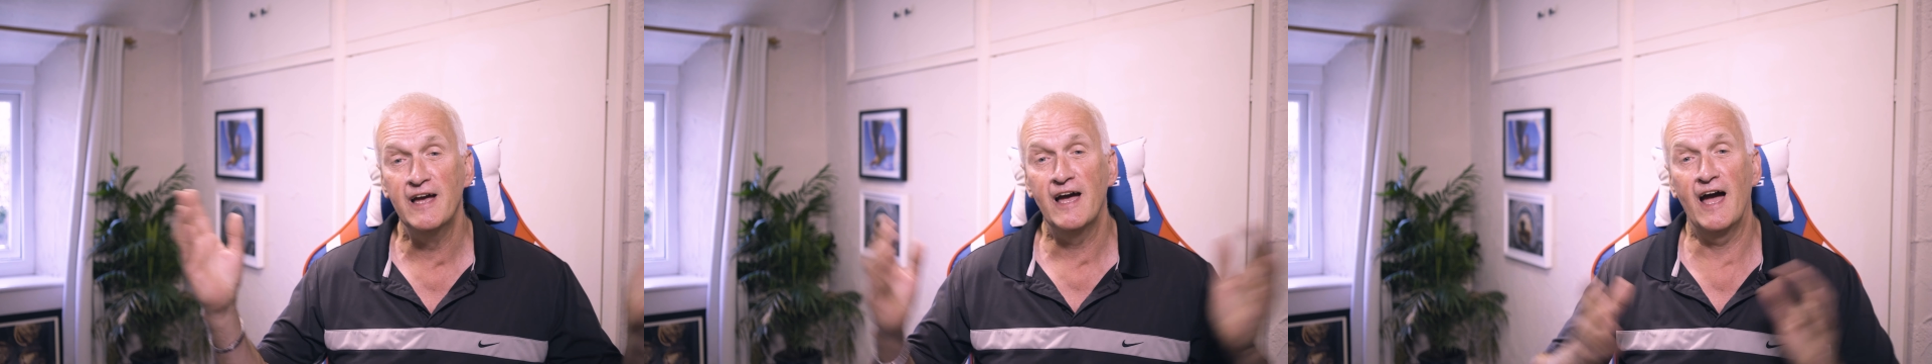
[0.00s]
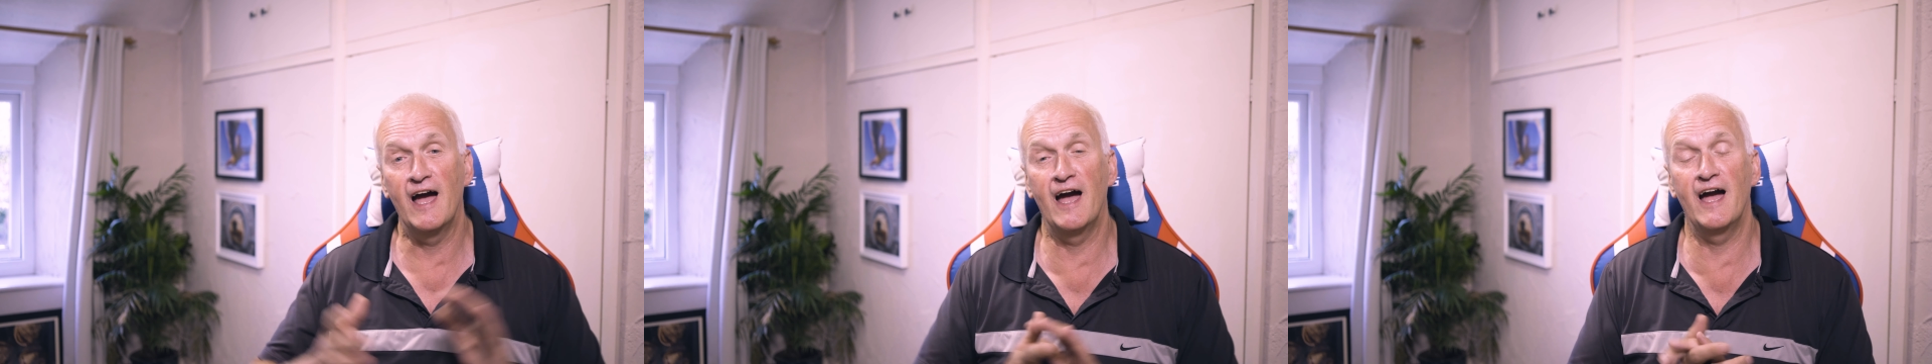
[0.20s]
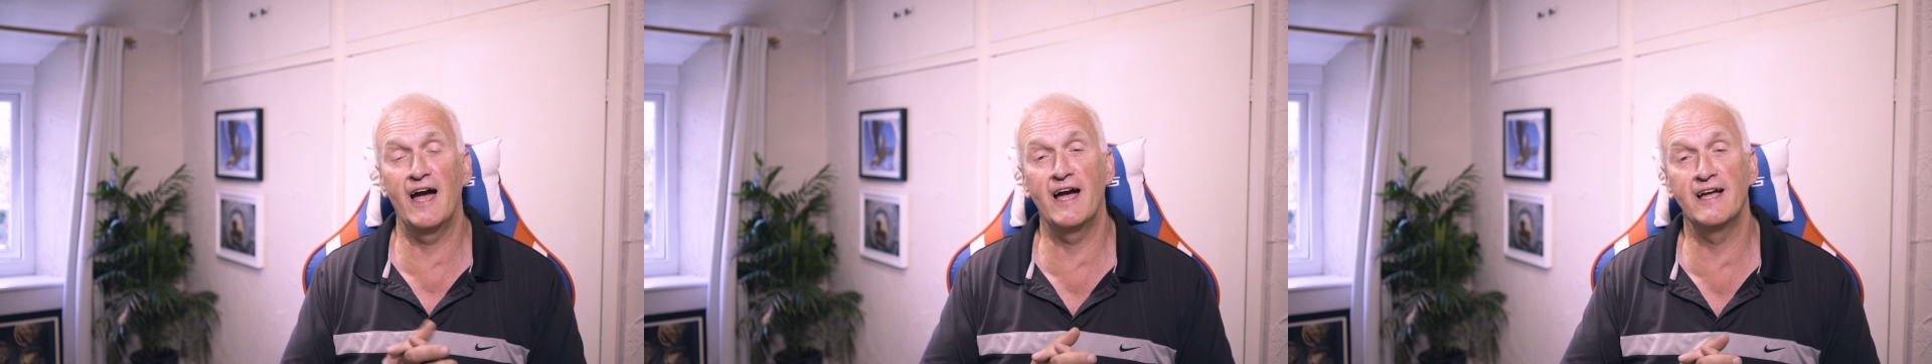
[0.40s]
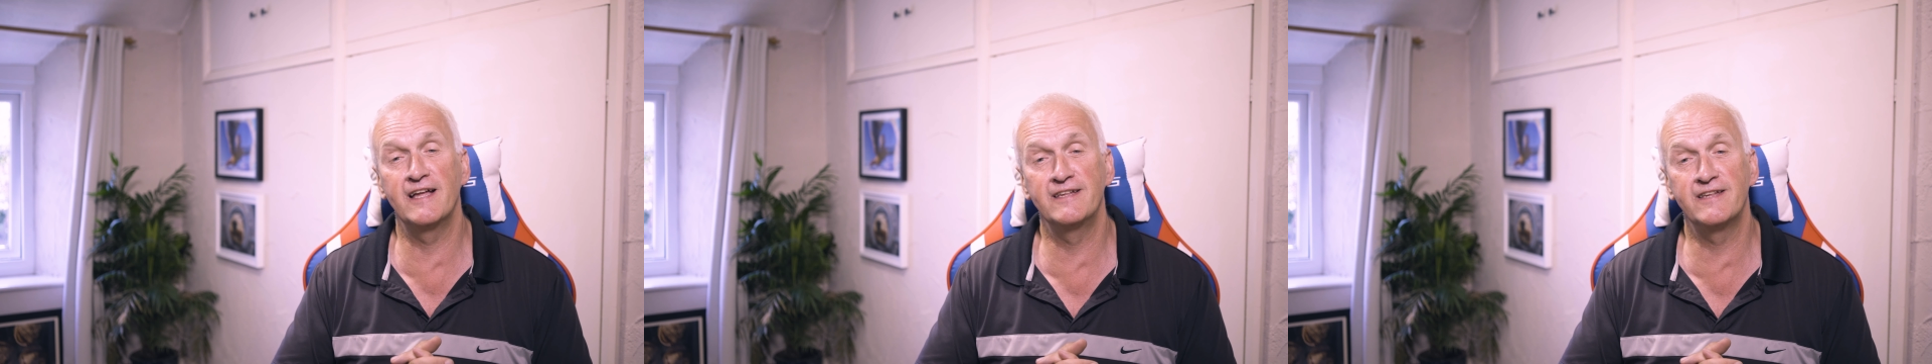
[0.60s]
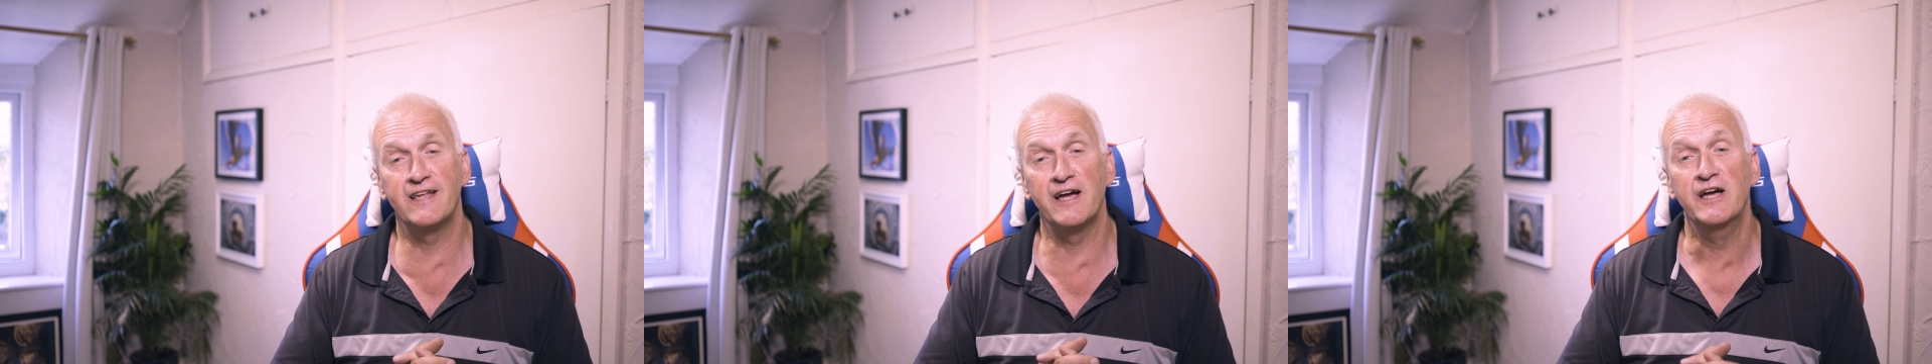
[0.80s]

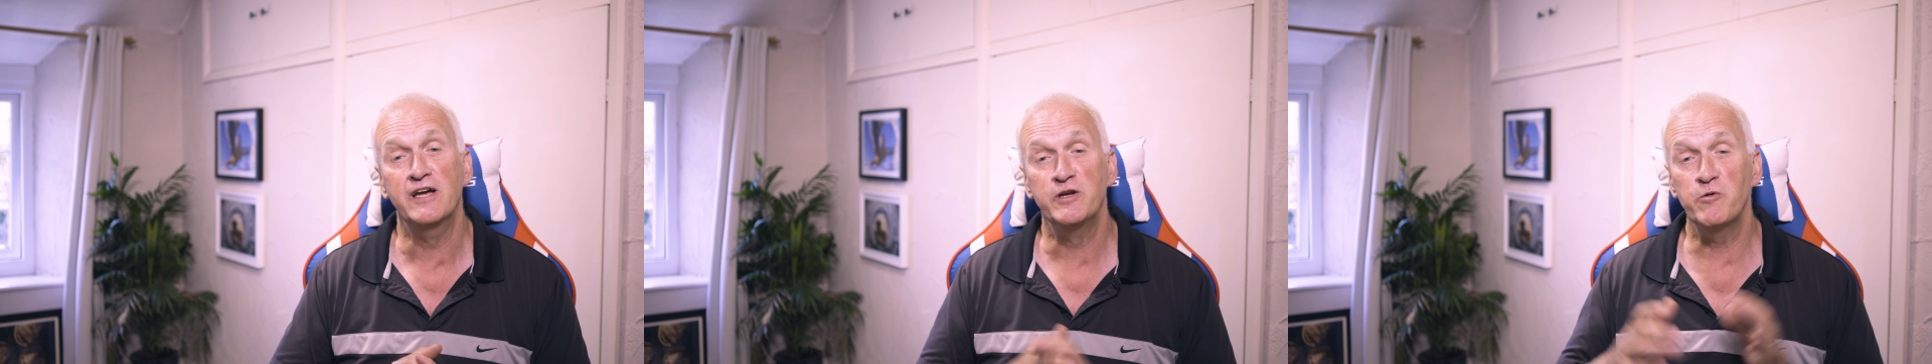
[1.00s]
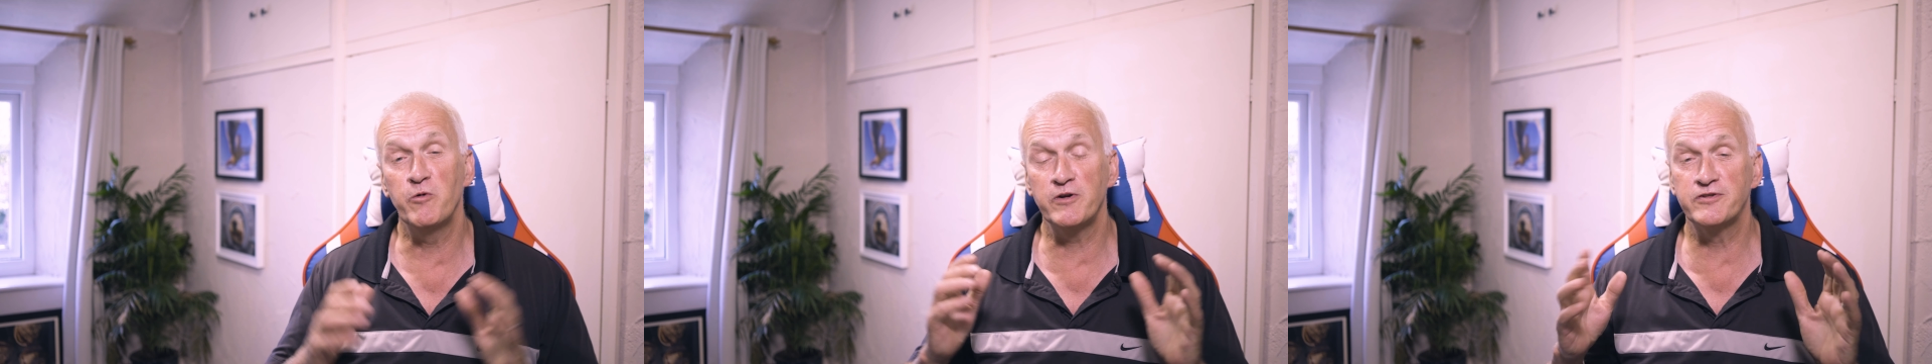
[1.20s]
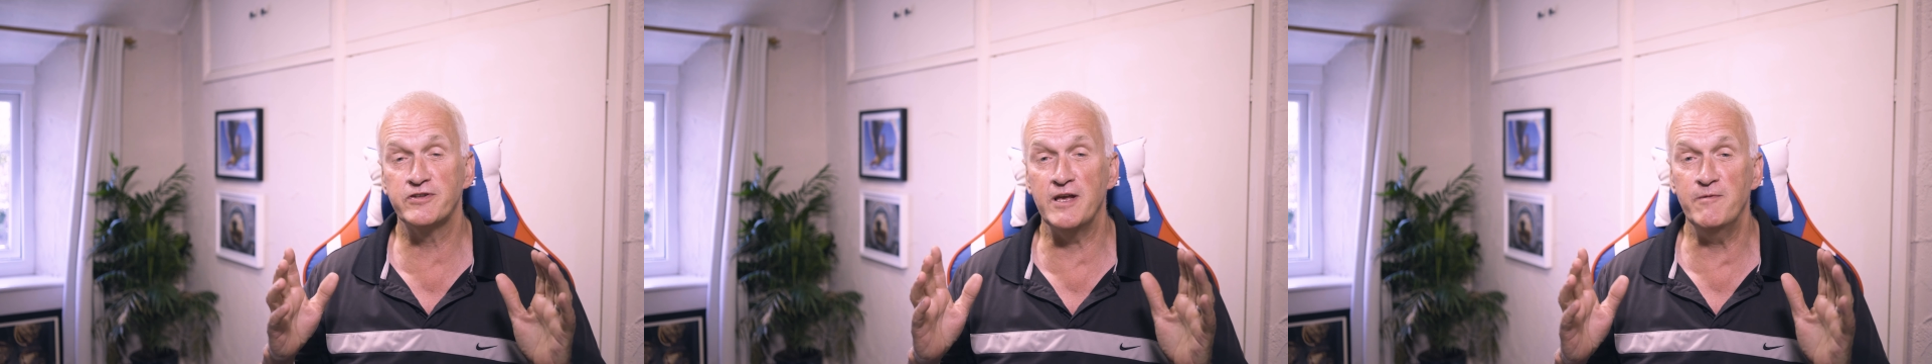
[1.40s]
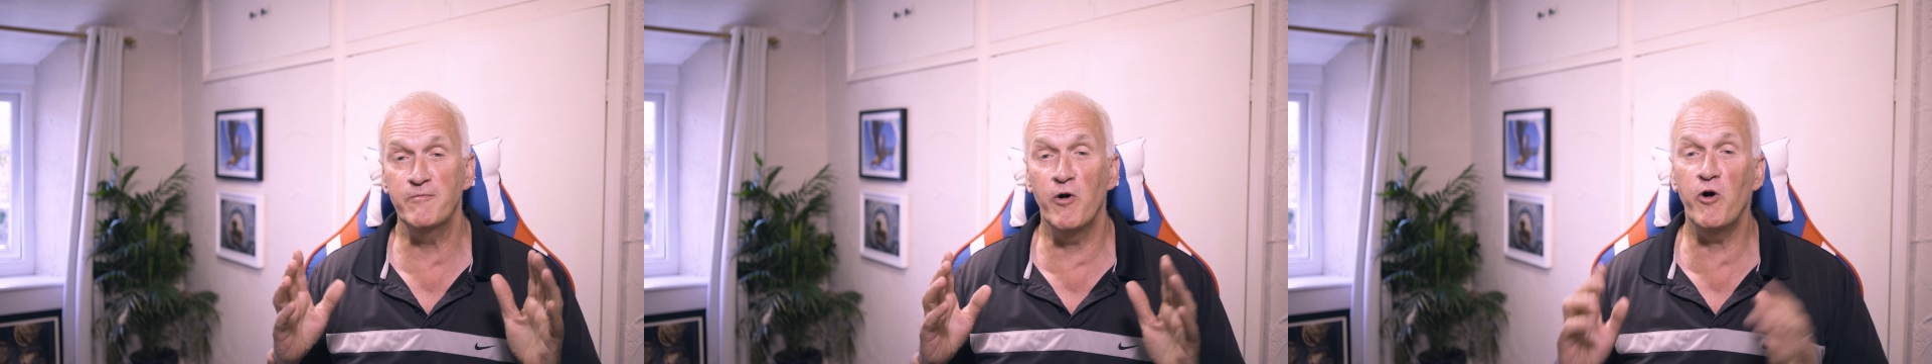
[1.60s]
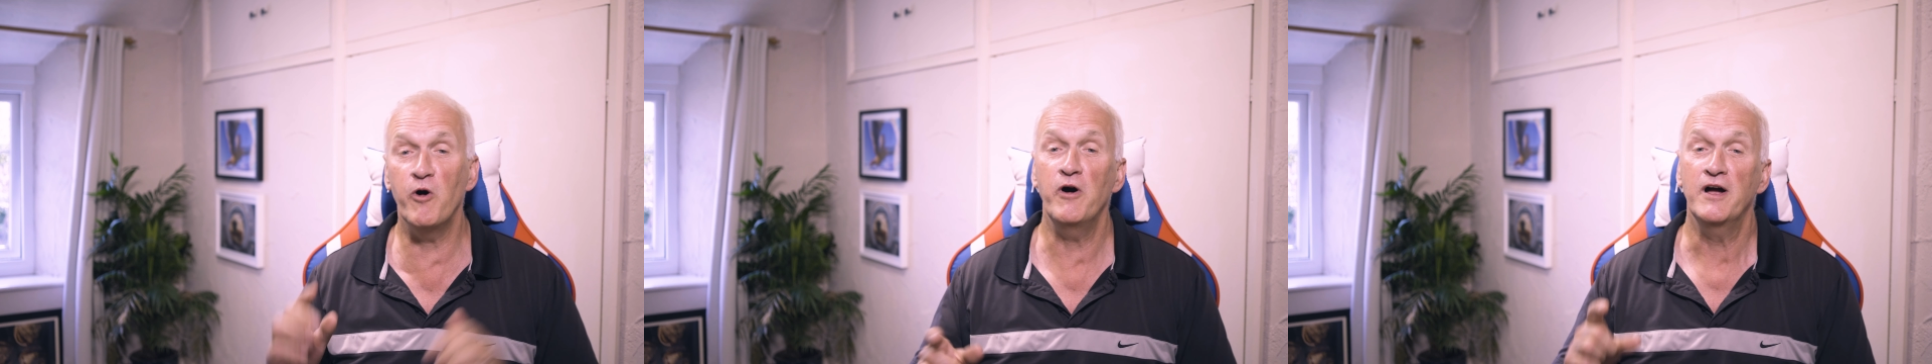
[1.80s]
and you want to see
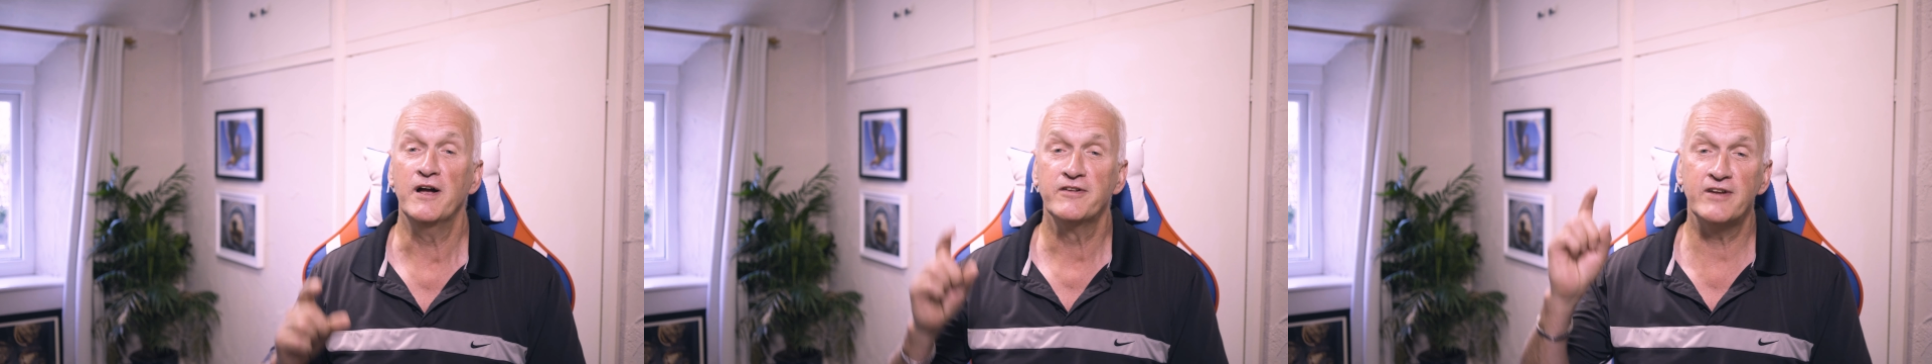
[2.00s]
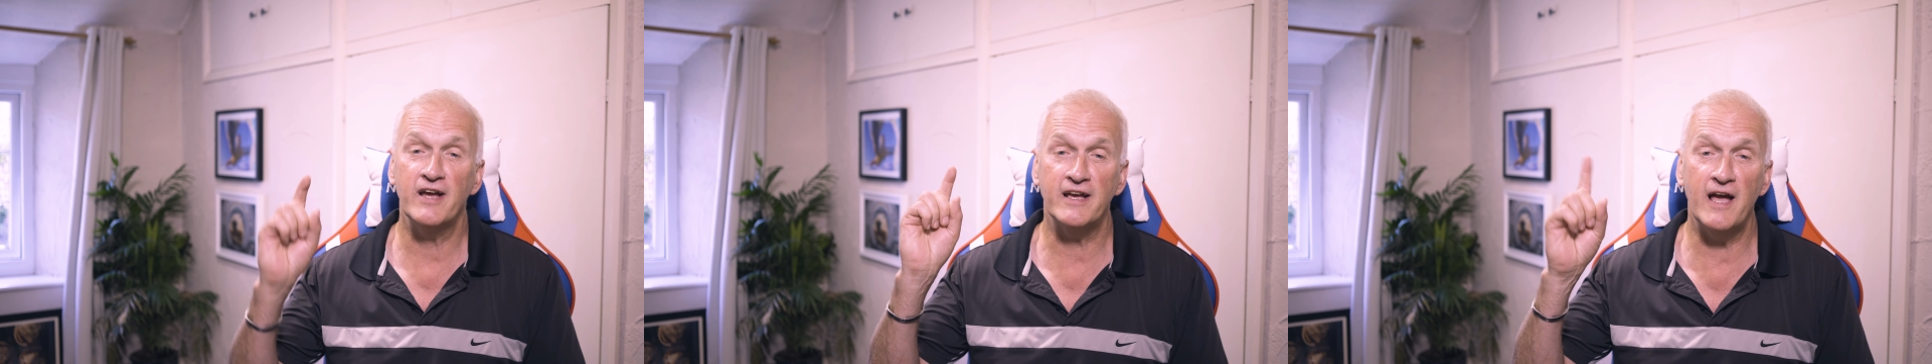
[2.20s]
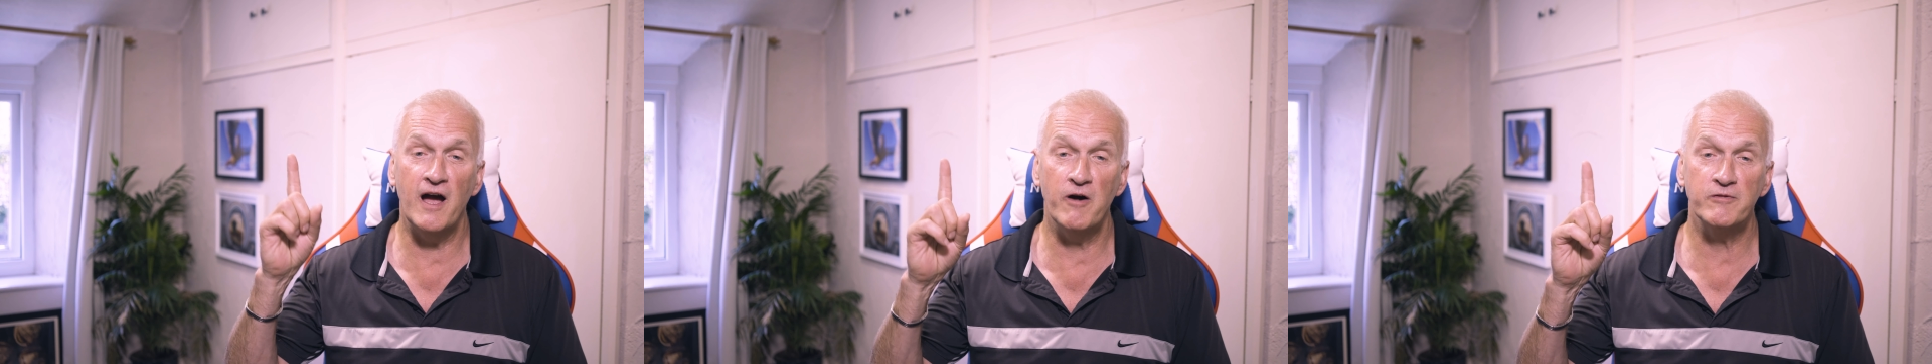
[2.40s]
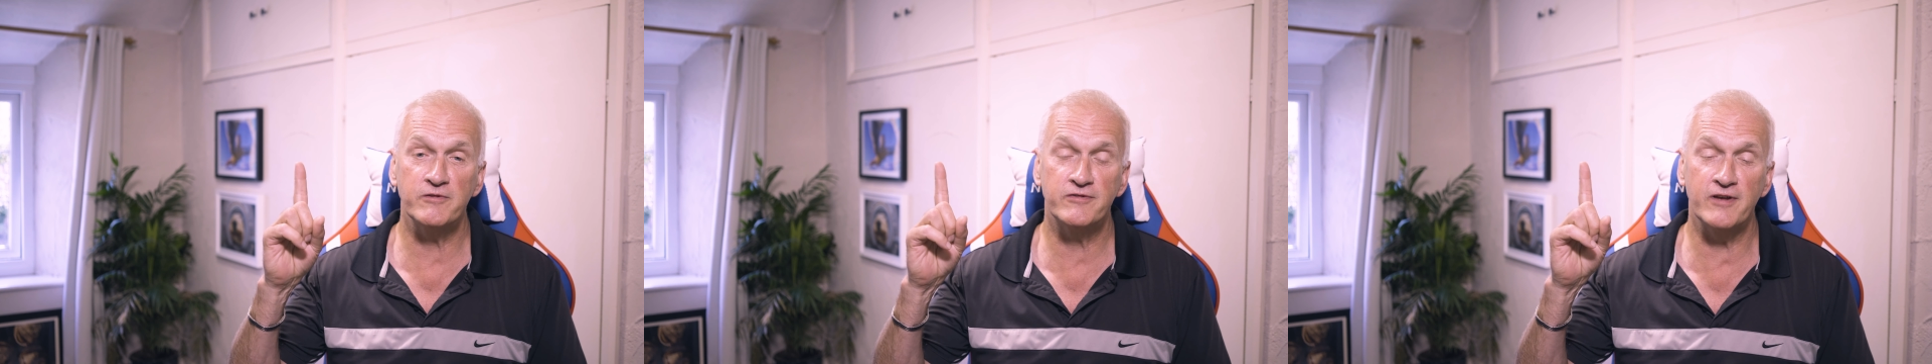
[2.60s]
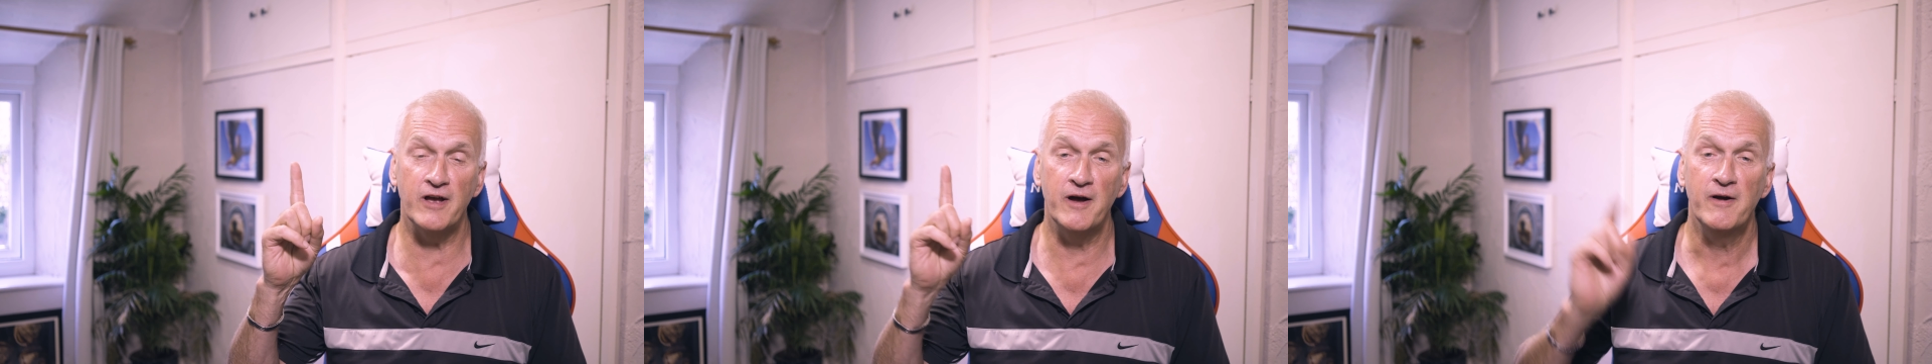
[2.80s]
more, check out